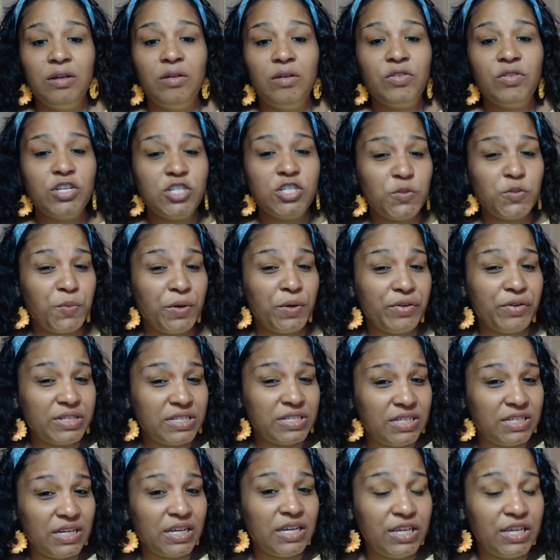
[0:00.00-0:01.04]
The spirits
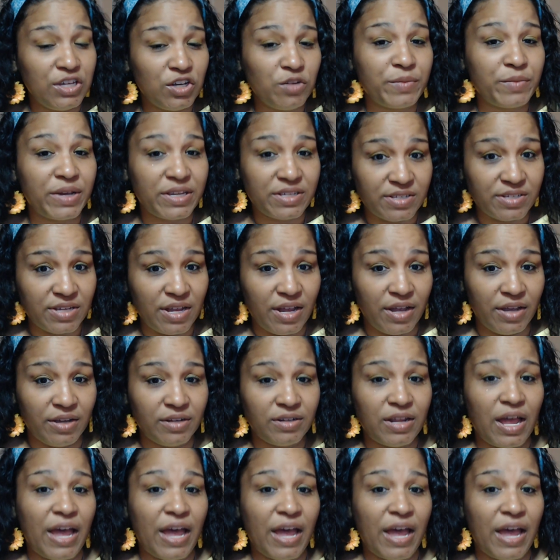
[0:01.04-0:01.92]
did heal my son.